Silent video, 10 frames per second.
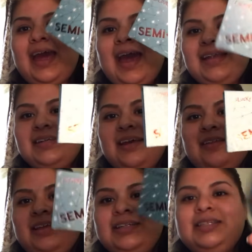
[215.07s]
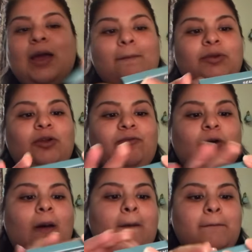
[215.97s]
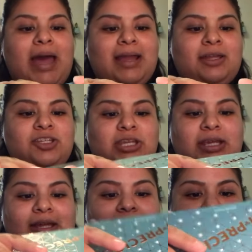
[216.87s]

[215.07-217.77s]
at this beautiful packaging.